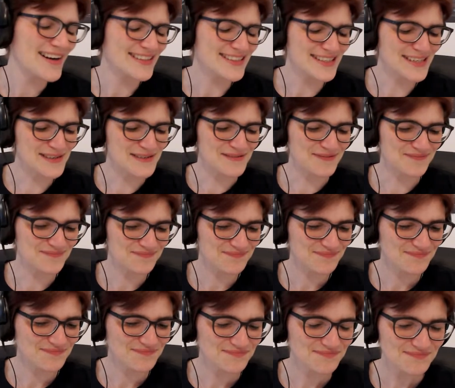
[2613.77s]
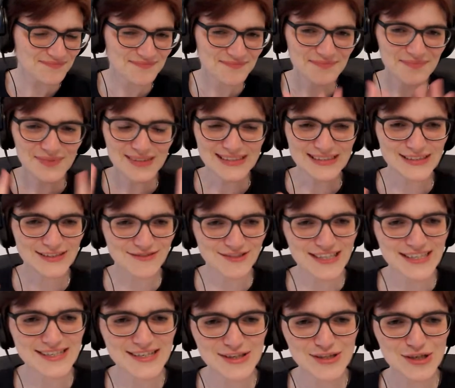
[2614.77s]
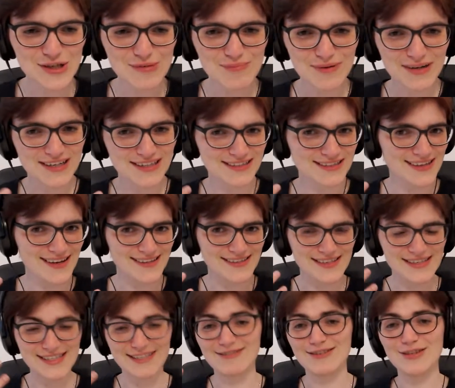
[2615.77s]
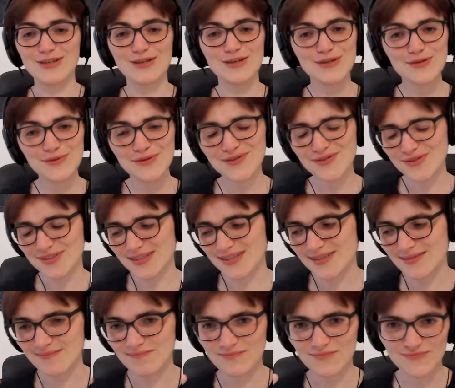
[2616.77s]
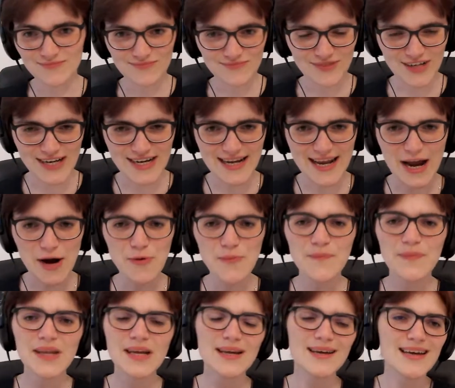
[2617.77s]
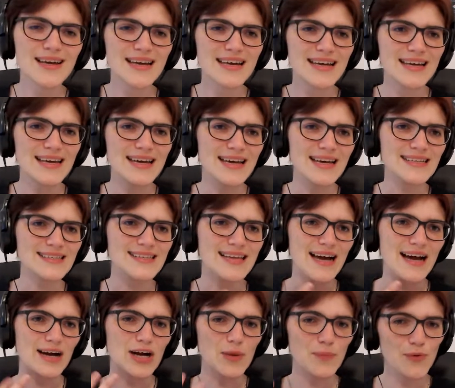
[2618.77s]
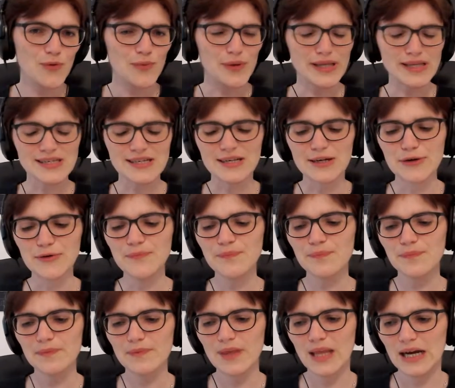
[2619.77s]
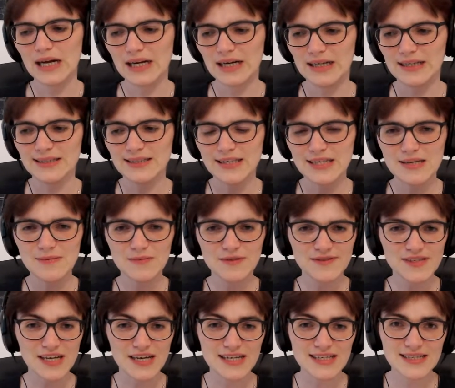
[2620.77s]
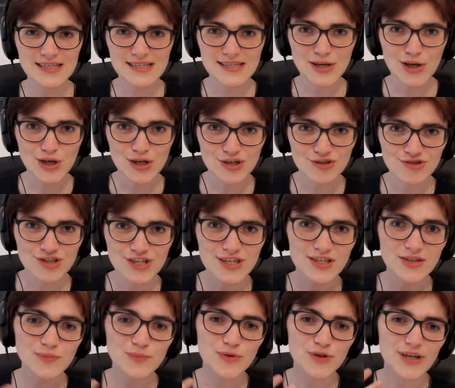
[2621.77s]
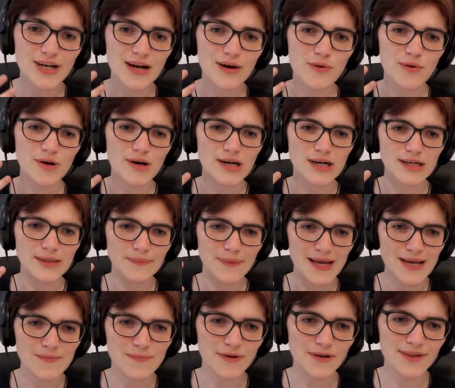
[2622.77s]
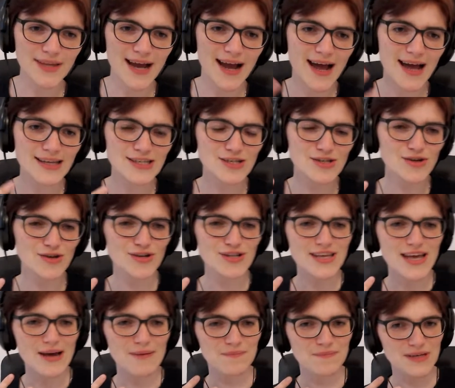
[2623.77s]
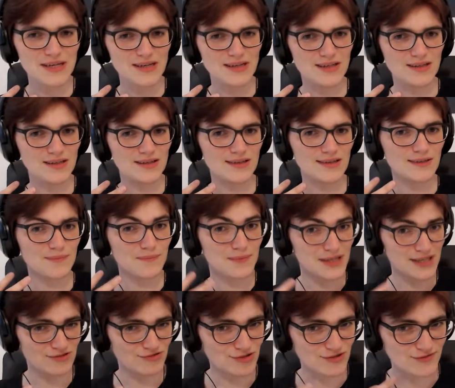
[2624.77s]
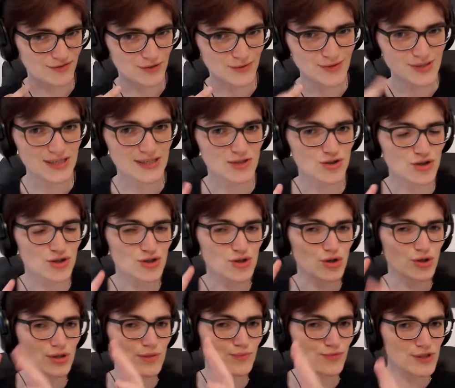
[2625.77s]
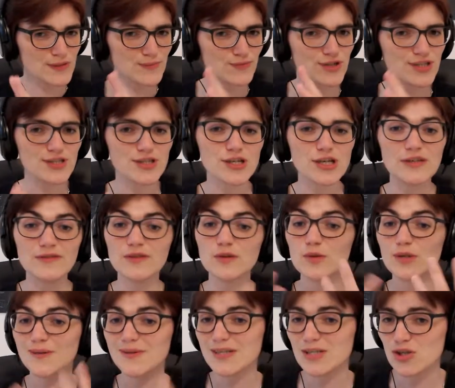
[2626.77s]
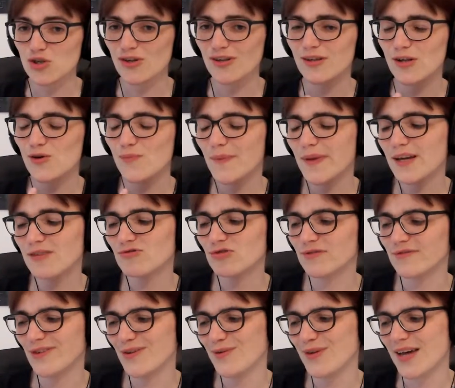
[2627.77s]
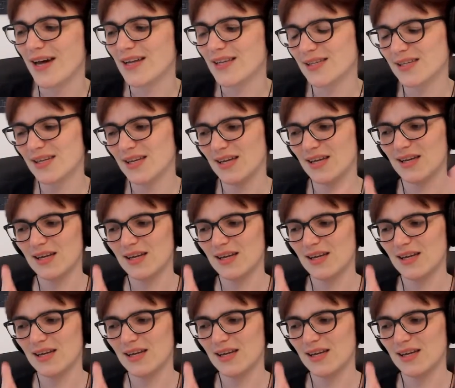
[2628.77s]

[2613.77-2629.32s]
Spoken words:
So, the reason superconductors are in the news right now is that a couple of weeks ago, a team of scientists in Korea put out a paper that has not yet been peer-reviewed. It's just on the preprint server, which means no peer review yet.